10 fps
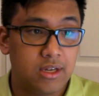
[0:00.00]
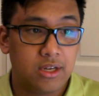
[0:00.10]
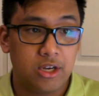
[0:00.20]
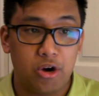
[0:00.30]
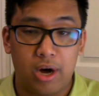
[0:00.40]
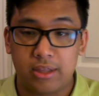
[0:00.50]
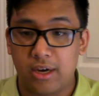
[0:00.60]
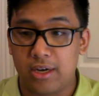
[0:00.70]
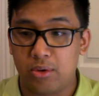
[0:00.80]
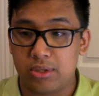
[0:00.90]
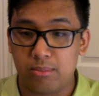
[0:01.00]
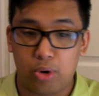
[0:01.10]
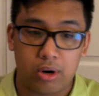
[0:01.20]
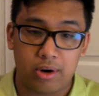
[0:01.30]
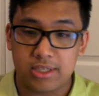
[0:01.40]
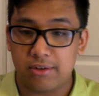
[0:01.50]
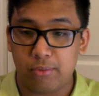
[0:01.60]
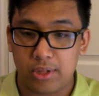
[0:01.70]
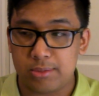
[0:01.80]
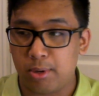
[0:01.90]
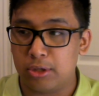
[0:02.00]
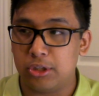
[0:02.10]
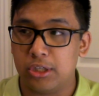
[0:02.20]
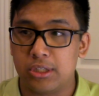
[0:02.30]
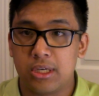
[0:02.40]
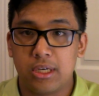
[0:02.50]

You know, I thought he was more aggressive with his punches,